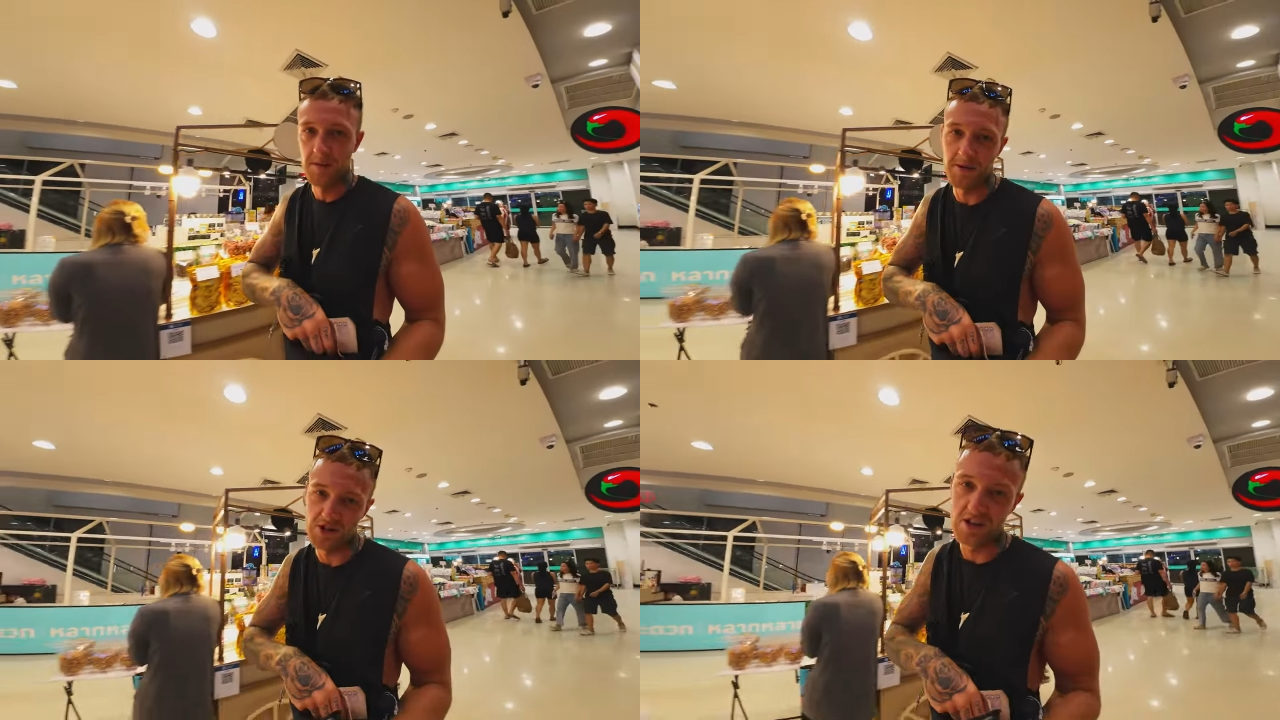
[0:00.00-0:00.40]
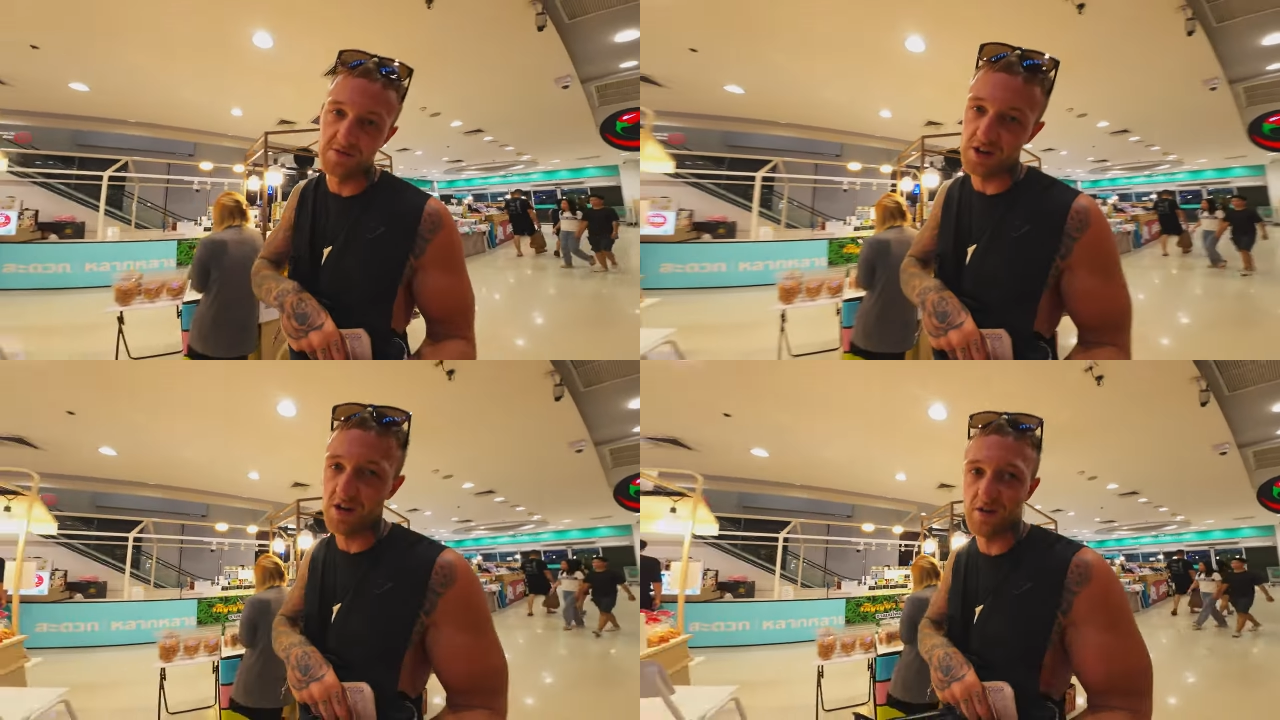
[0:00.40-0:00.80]
But she
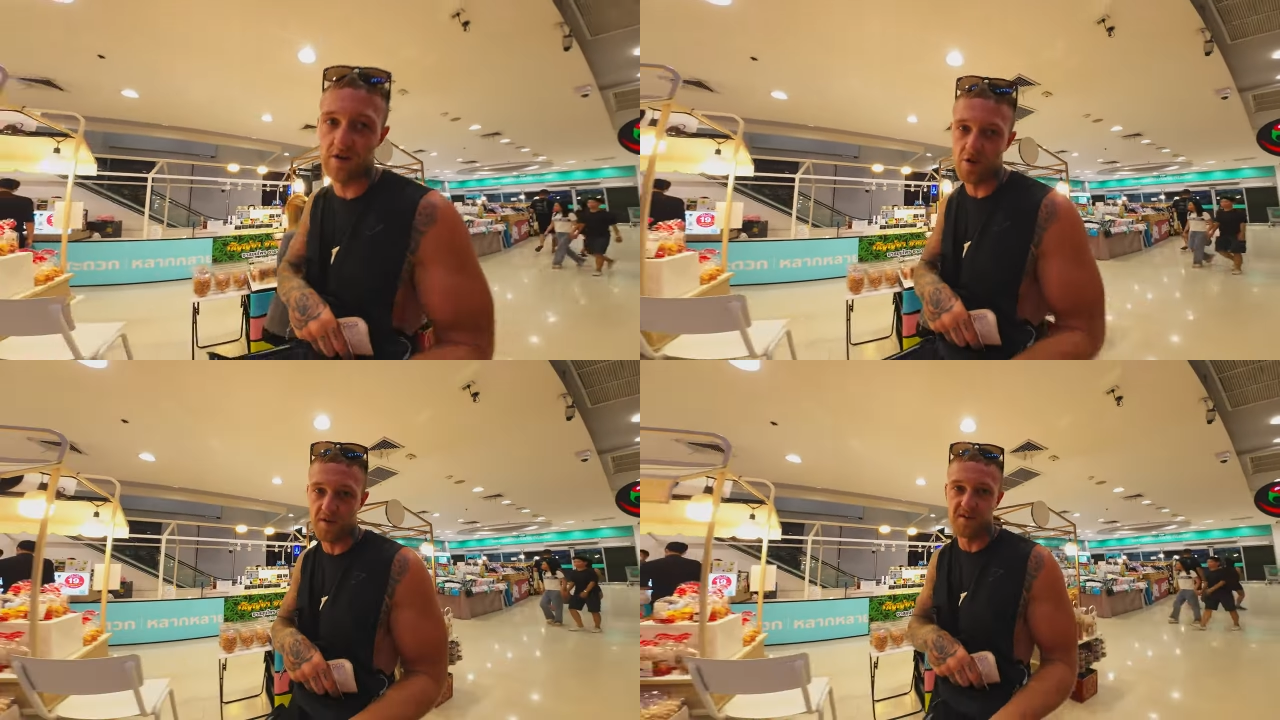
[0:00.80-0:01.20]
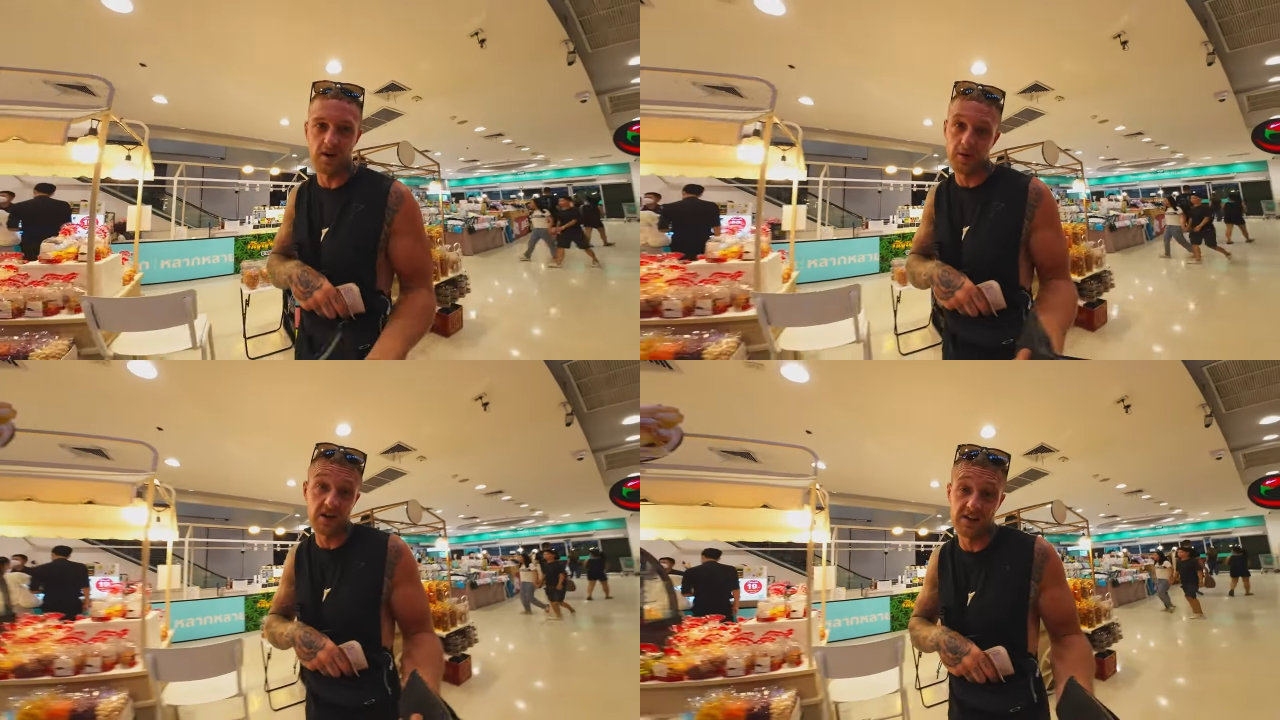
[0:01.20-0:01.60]
she knew they were on offer,
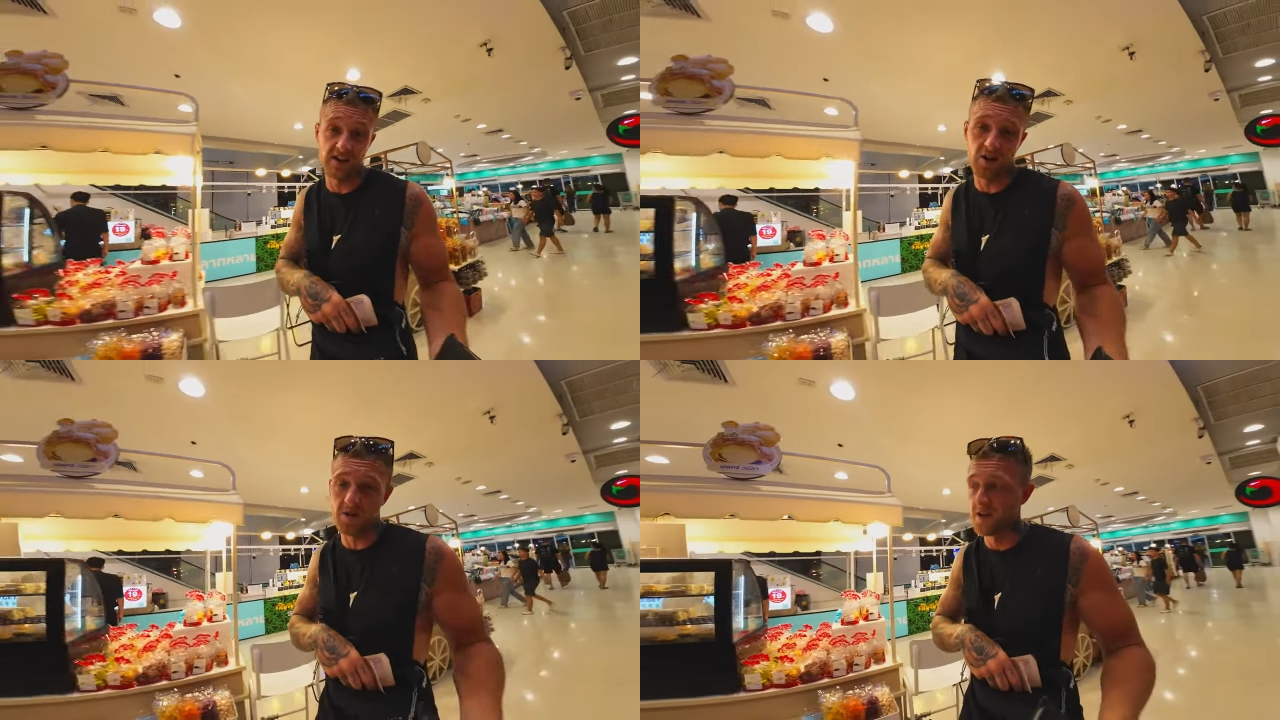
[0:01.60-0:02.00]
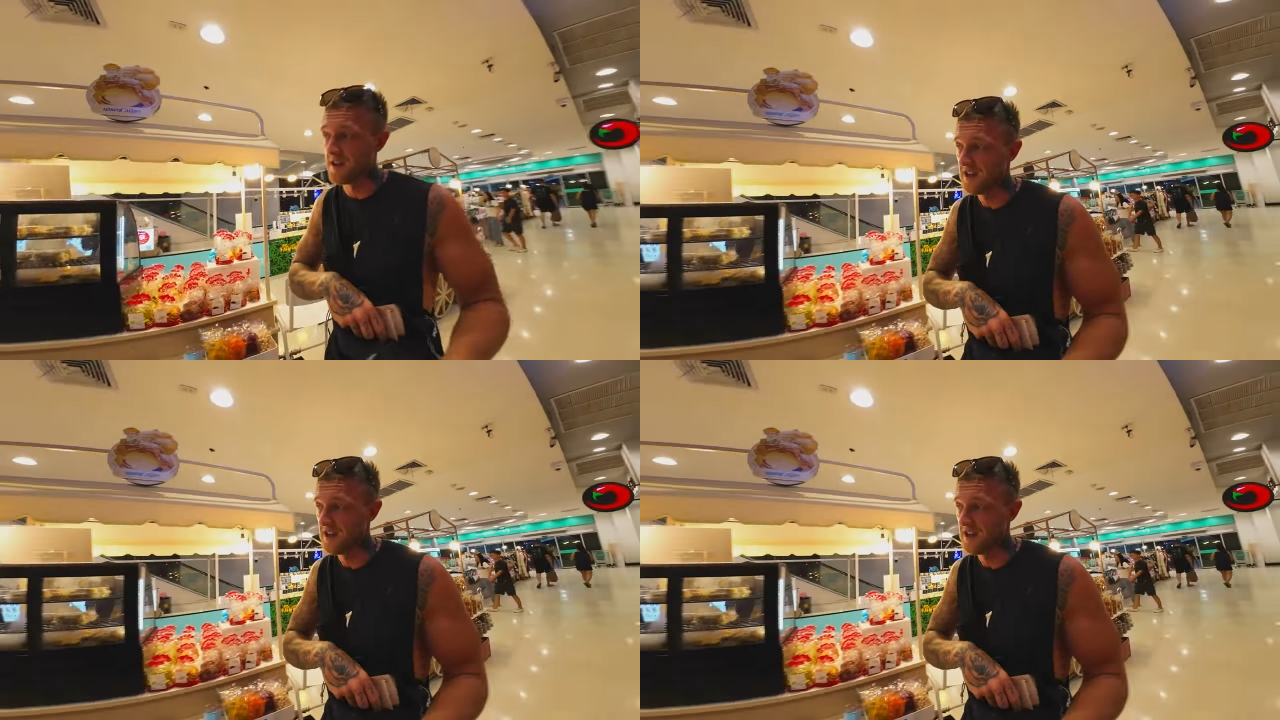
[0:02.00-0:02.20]
but I didn't know,